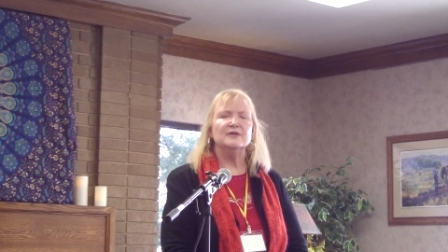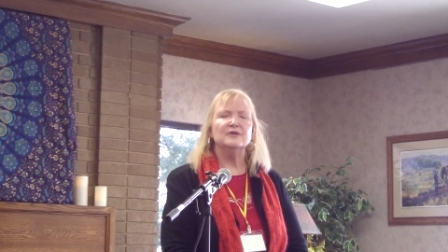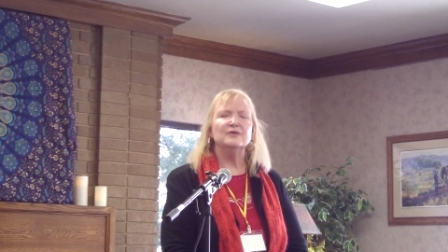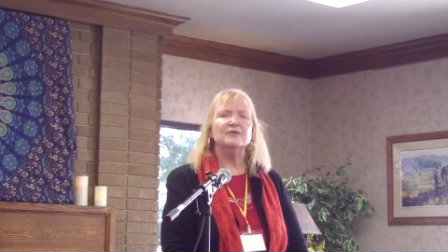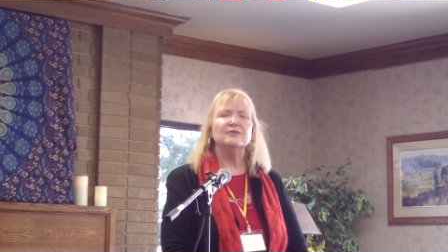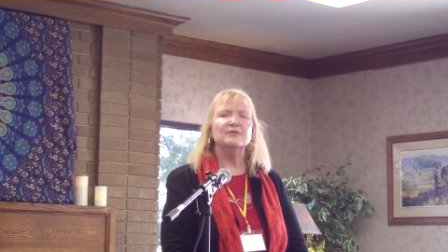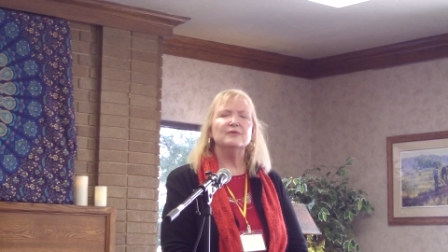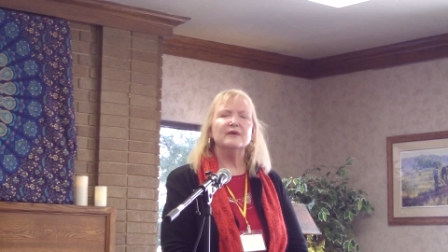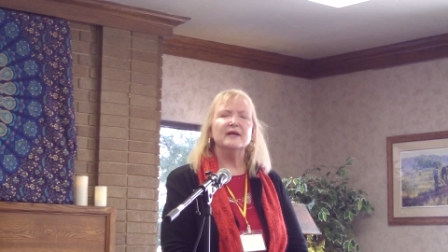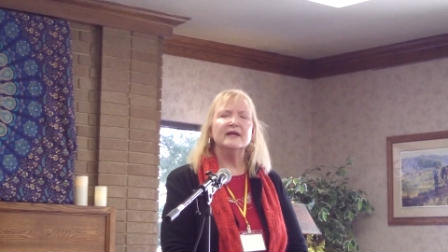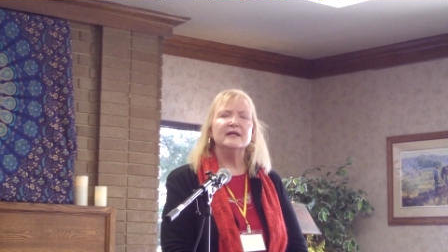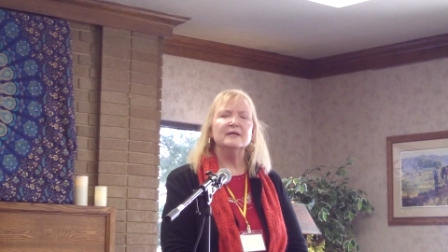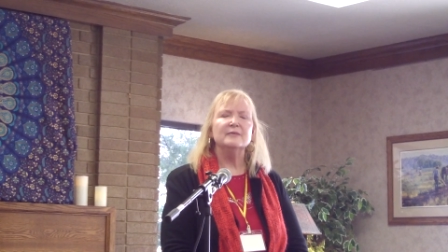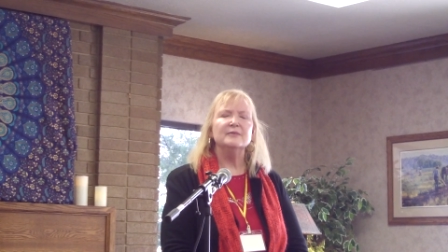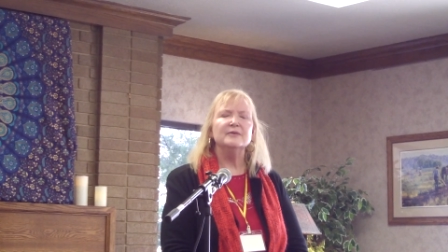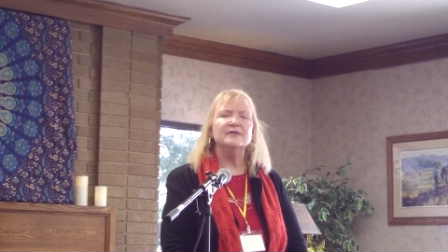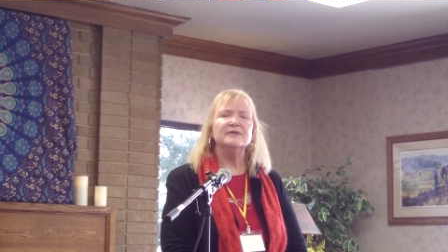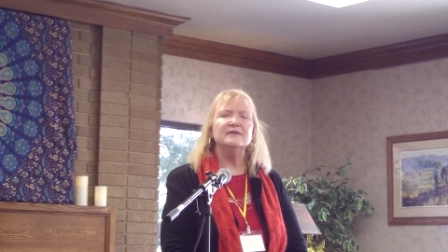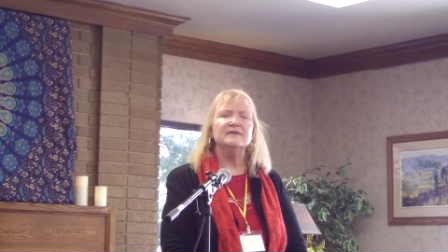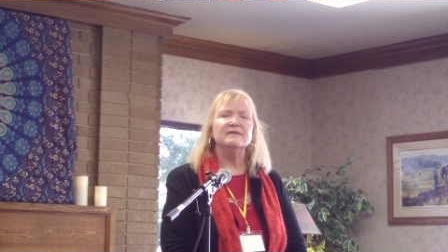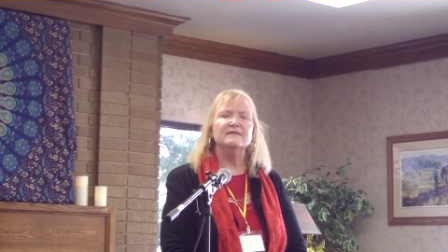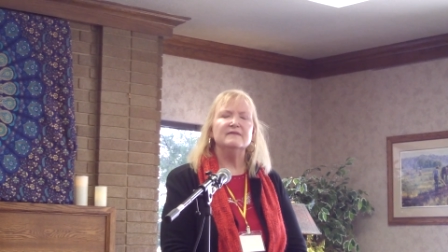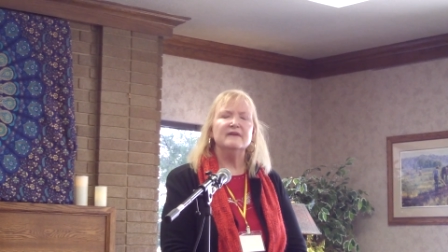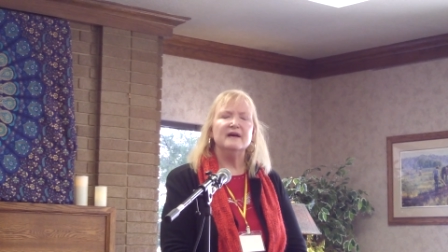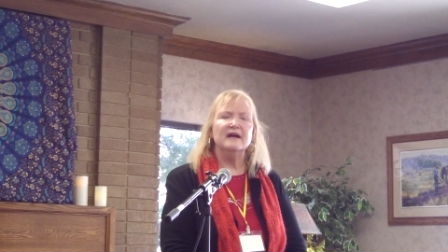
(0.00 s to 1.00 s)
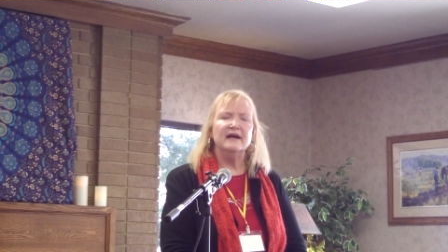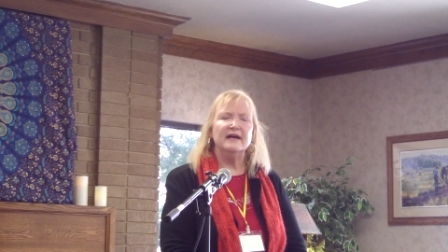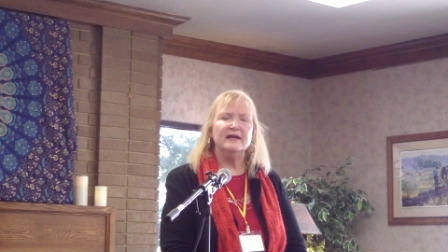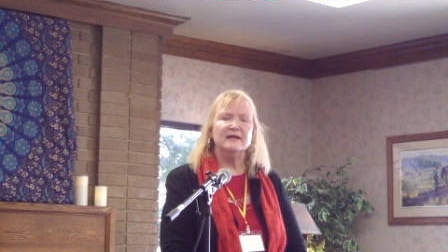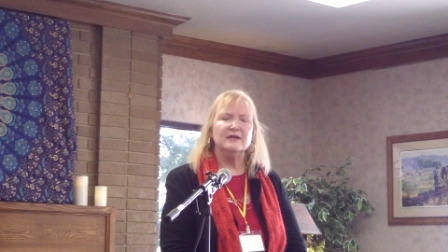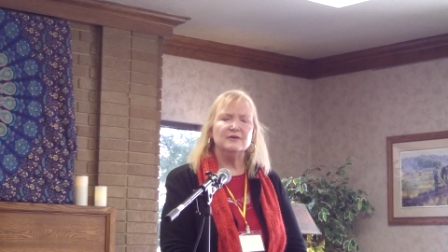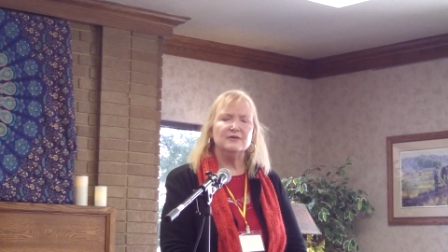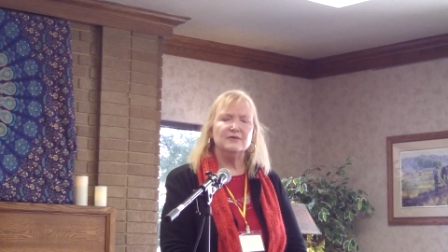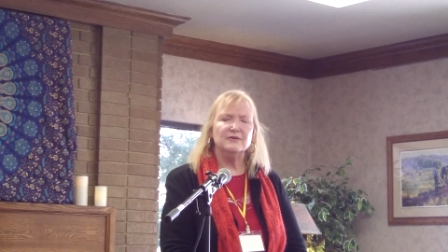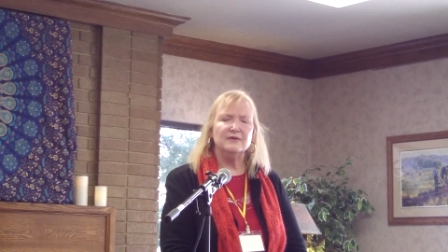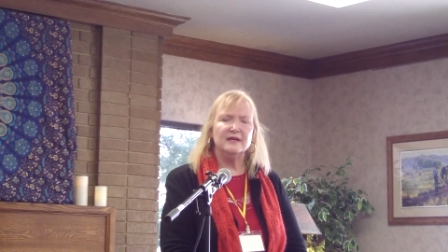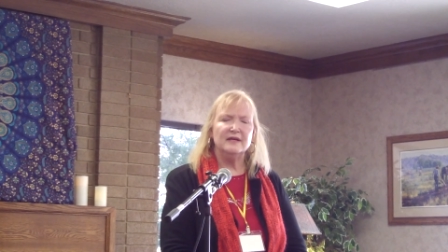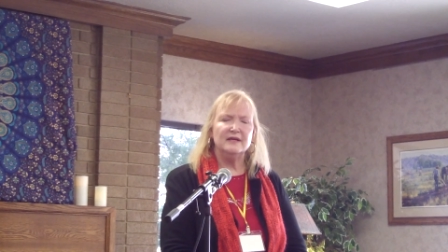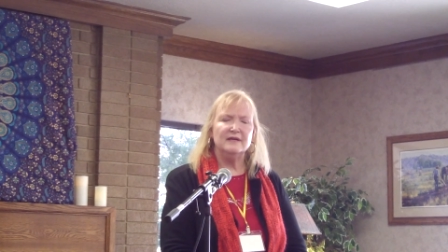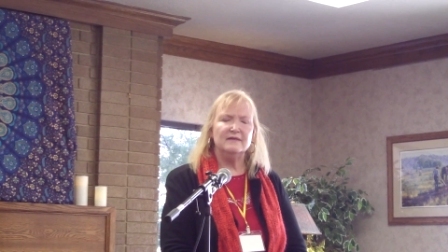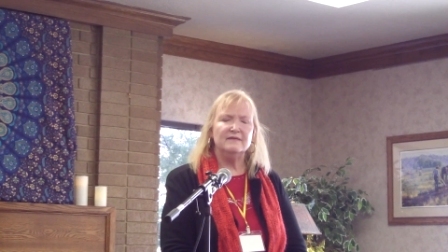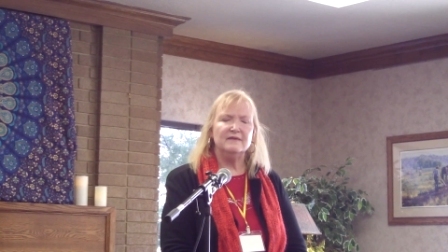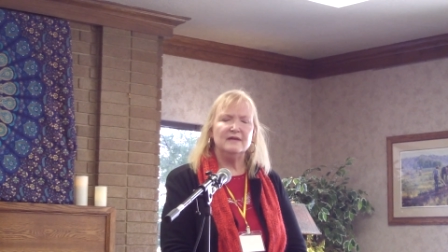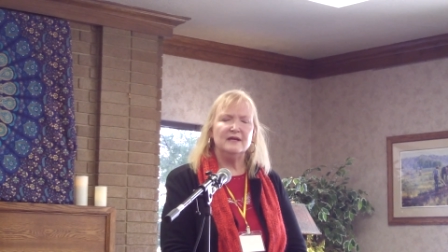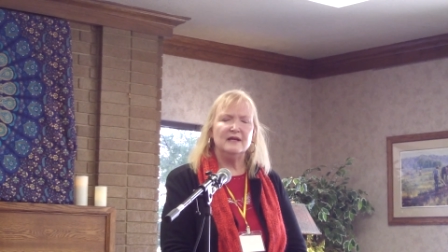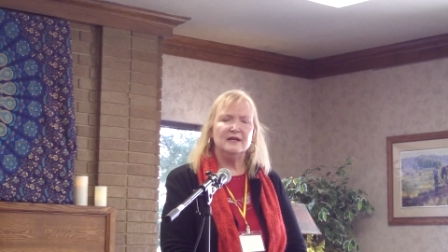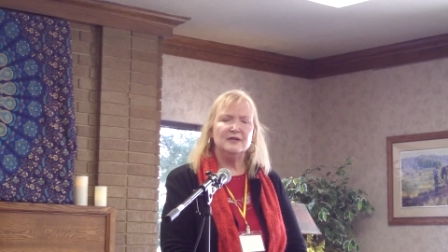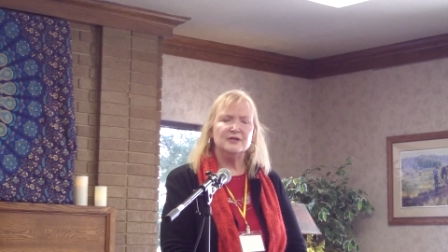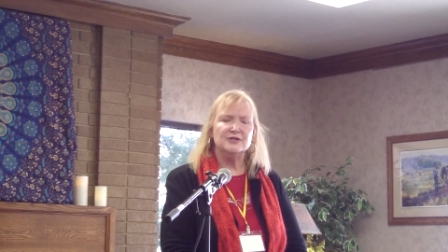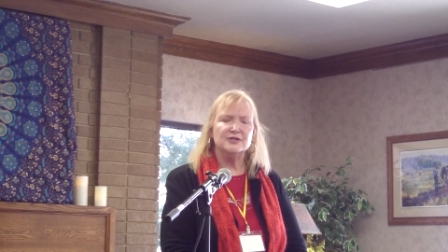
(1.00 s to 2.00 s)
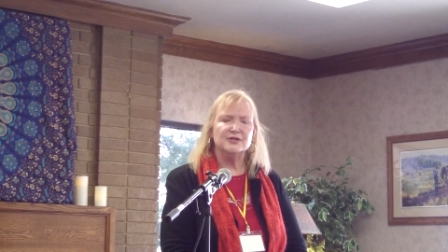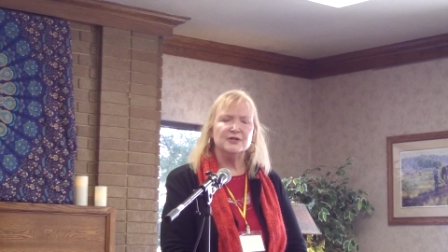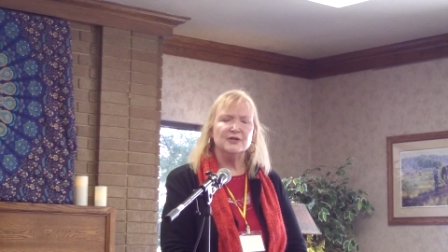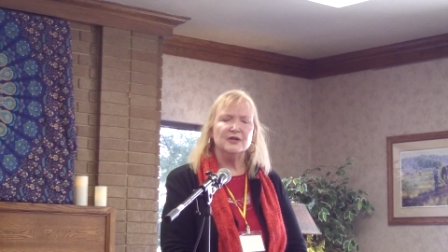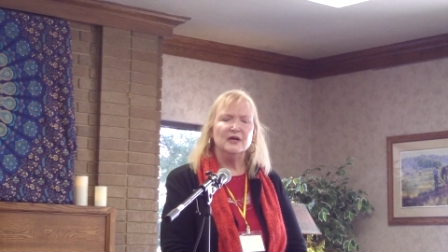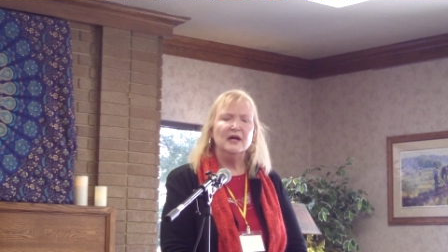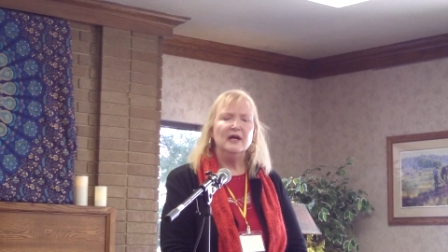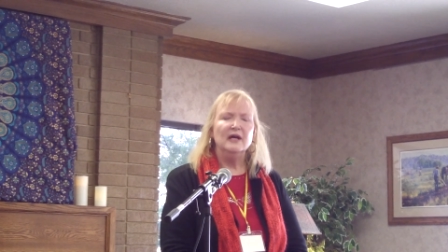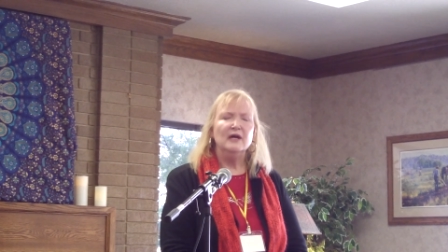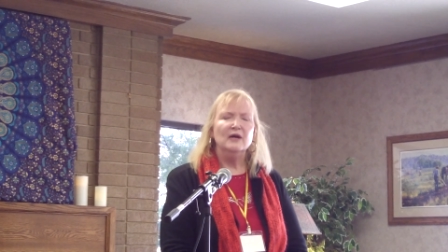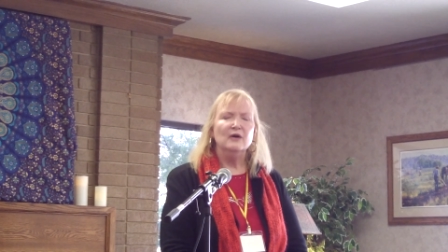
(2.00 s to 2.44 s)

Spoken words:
incredible divine creative nature.